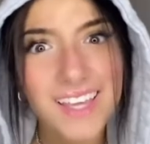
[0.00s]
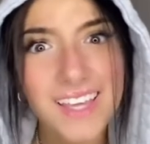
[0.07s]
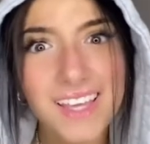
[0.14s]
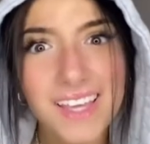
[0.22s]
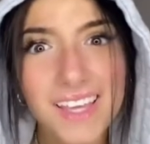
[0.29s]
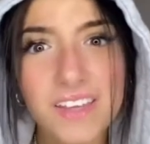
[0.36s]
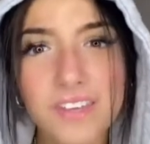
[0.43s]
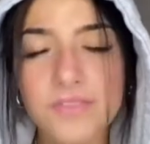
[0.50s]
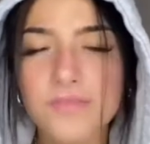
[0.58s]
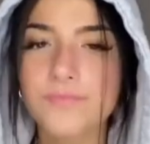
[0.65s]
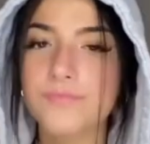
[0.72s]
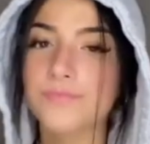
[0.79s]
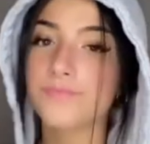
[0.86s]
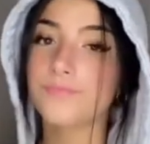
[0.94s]
So um,
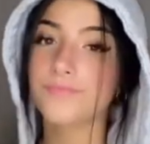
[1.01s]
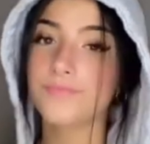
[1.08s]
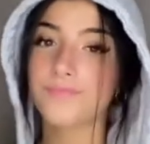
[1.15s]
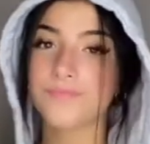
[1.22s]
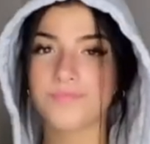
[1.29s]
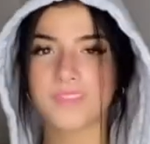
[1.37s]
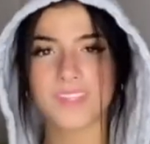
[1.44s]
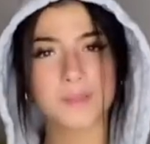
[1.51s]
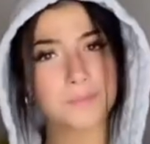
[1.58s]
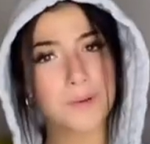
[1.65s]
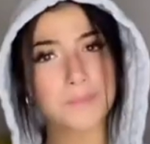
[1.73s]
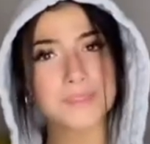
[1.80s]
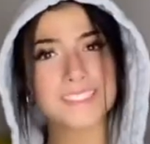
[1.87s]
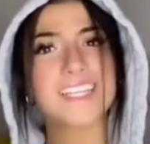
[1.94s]
please tell me in the
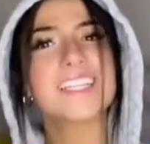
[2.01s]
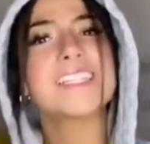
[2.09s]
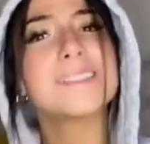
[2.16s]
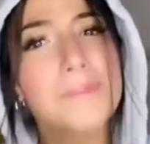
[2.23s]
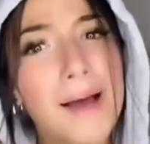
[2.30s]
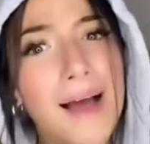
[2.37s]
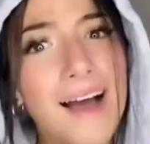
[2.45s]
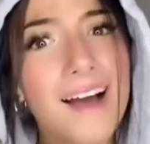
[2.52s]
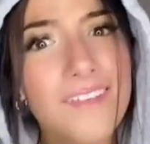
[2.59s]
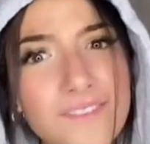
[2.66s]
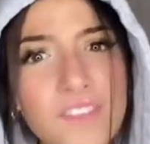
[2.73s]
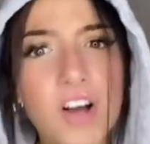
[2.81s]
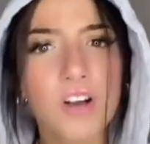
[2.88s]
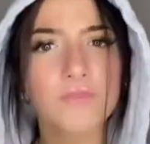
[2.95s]
comments what you thought of my
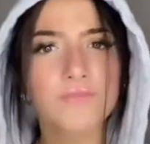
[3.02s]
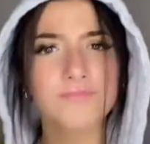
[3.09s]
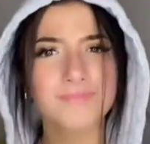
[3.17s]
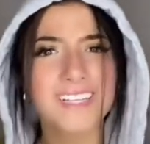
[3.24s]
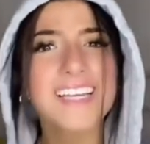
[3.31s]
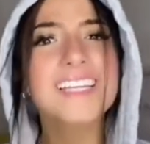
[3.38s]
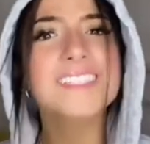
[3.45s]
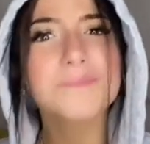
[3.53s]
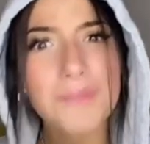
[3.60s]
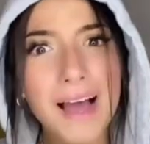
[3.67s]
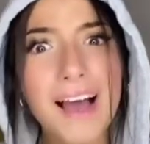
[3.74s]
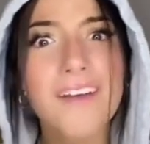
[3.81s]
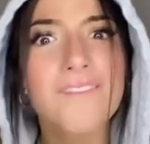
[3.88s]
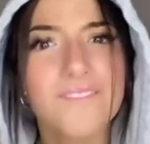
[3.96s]
two challenges and now
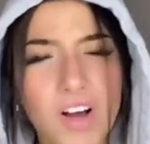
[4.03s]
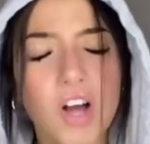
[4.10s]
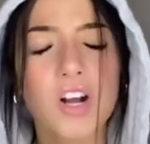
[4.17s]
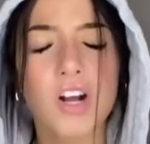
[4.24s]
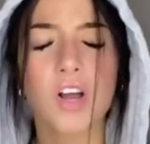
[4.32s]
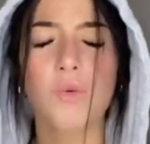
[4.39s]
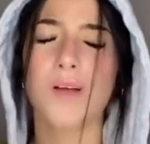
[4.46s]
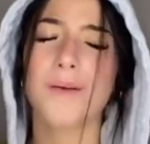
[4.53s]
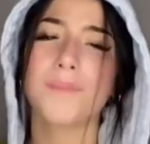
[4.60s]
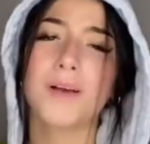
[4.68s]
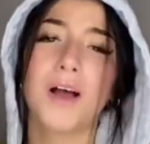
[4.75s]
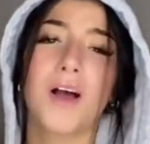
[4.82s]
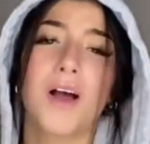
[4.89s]
let's get on to the video.